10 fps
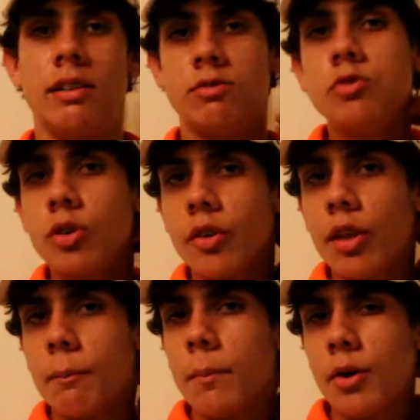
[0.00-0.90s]
For
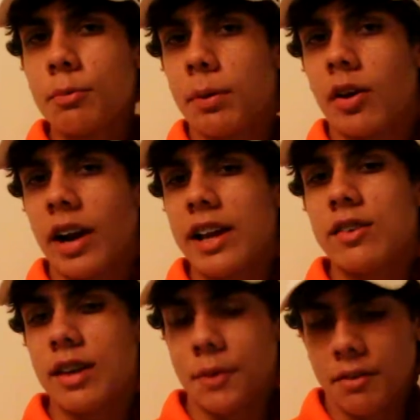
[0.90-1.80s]
the most part, I
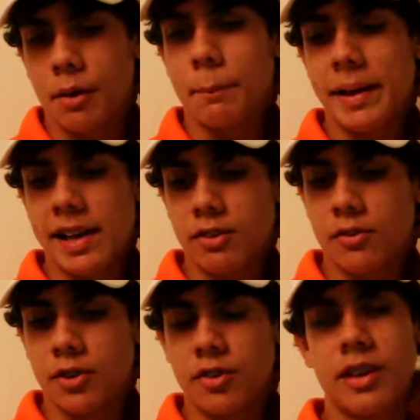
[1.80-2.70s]
use that whenever I'm bass
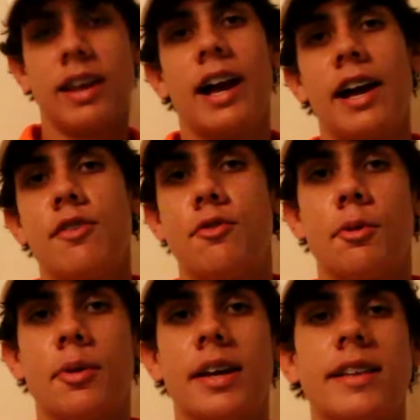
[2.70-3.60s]
fishing. I
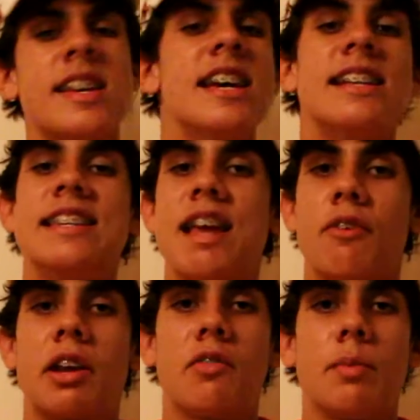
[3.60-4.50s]
enjoy it.
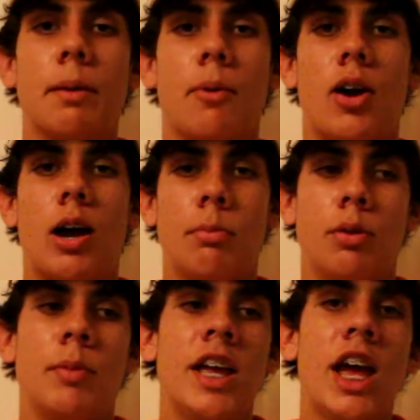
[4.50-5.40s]
Never give me a
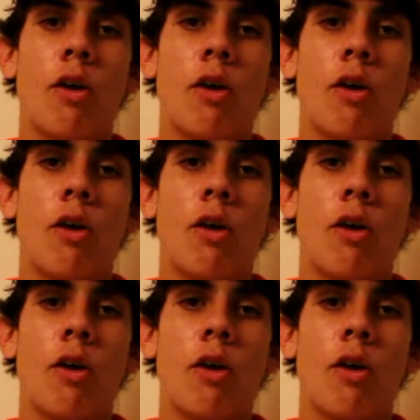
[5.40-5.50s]
problem.